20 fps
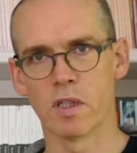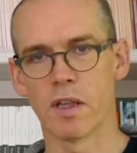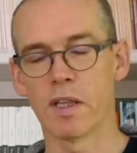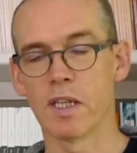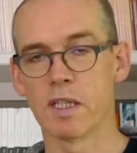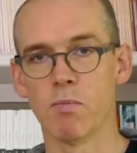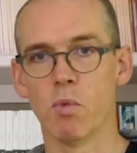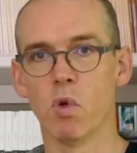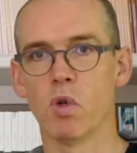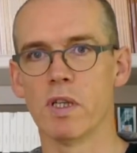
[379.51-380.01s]
I think
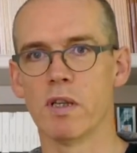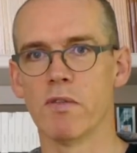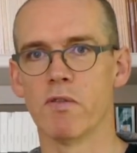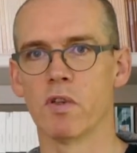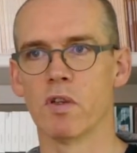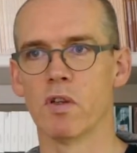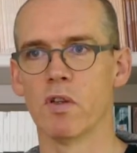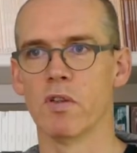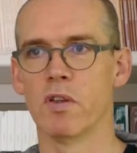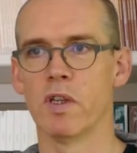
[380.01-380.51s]
it's more
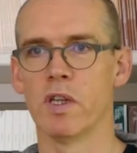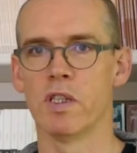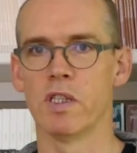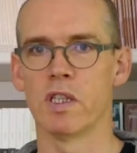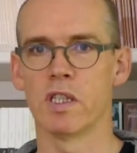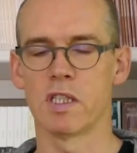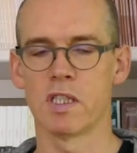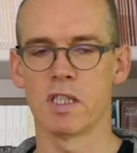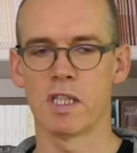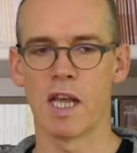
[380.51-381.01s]
difficult than
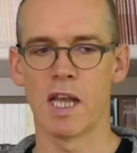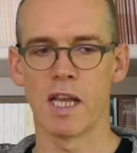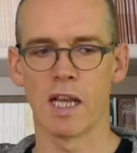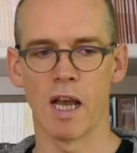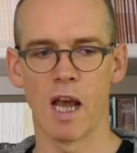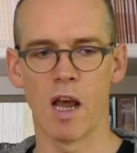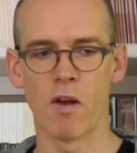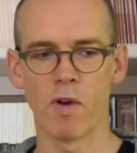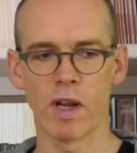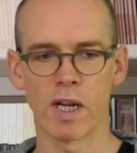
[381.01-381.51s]
just saying,
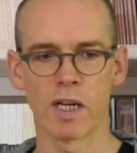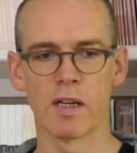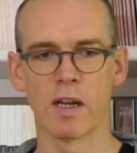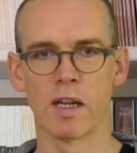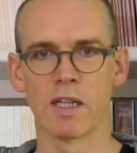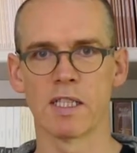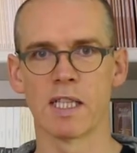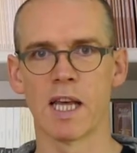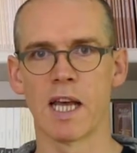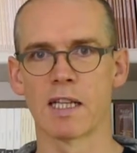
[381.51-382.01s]
I
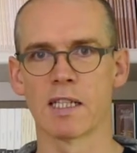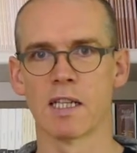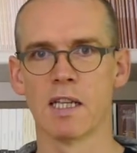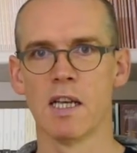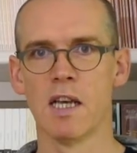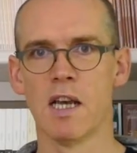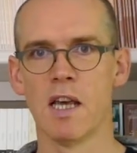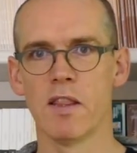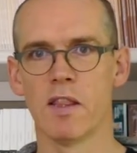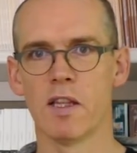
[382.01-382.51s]
recognise that,
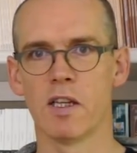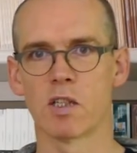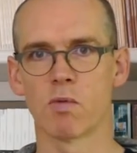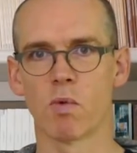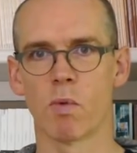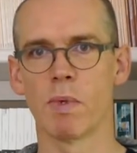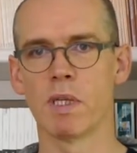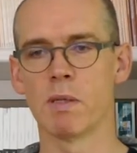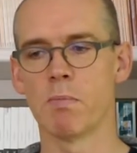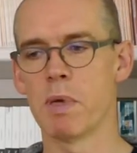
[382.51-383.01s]
they just
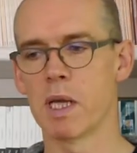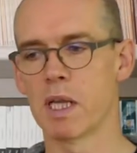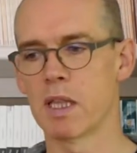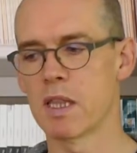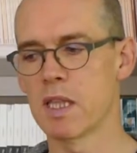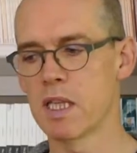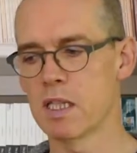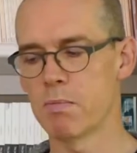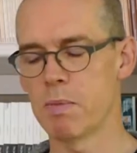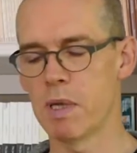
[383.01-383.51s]
want me to pick
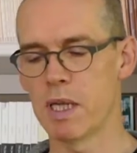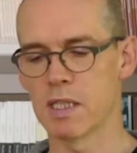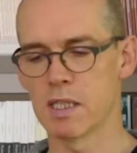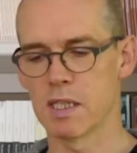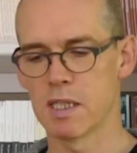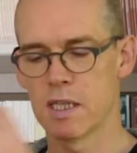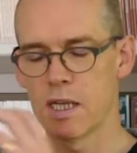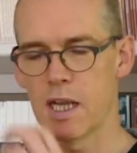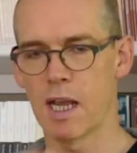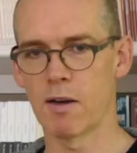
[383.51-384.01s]
this bit
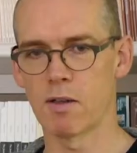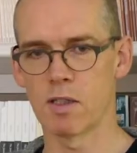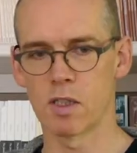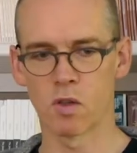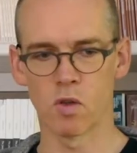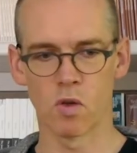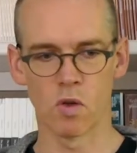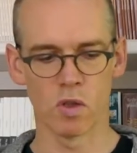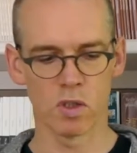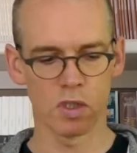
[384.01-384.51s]
out of the
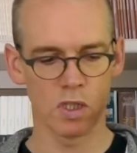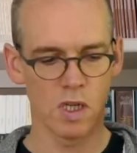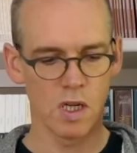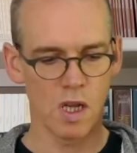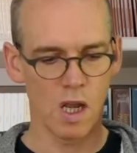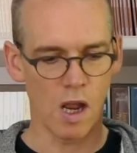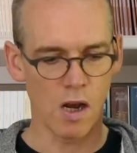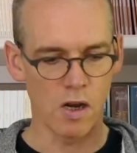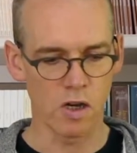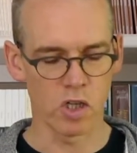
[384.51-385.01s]
course
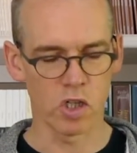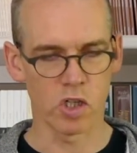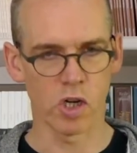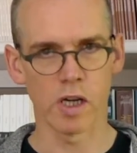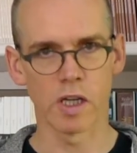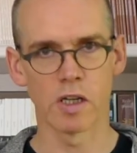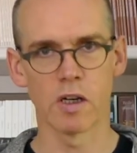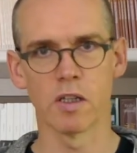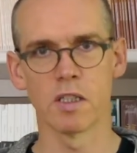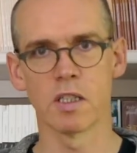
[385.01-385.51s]
and
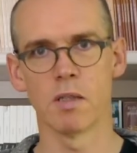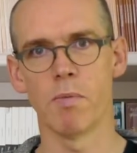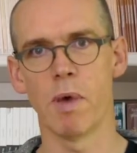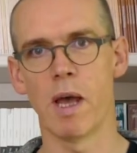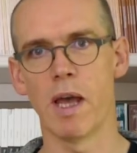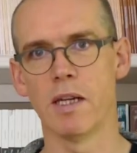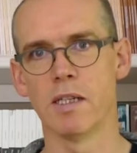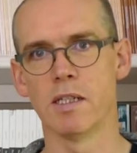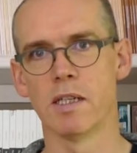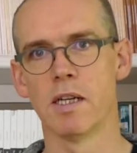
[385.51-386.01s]
chuck it onto the
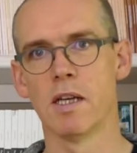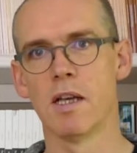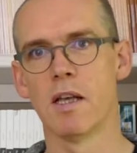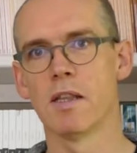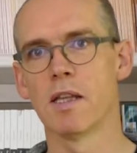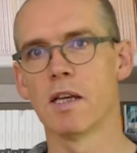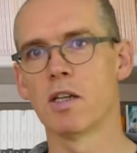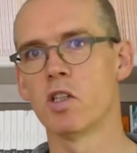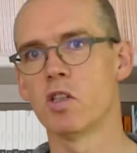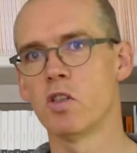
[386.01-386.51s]
page.
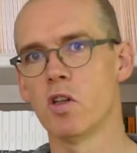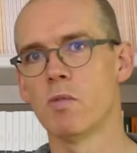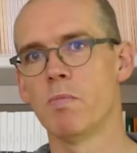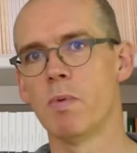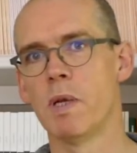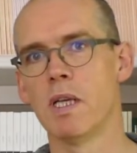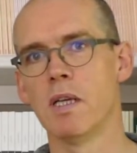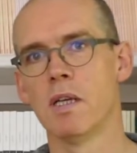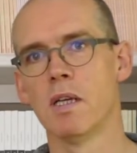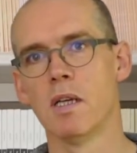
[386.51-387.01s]
That should
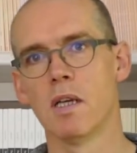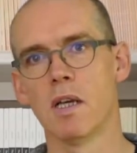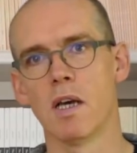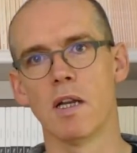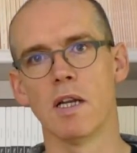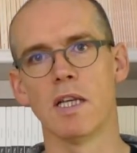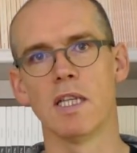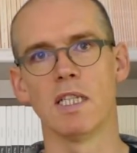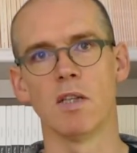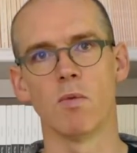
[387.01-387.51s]
be
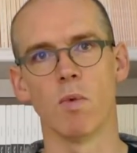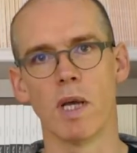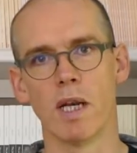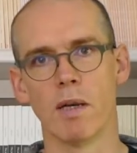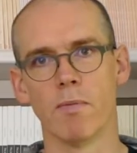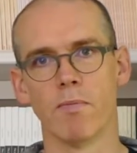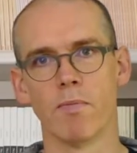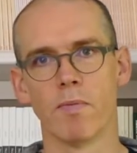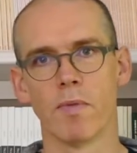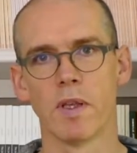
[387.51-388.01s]
an easy win.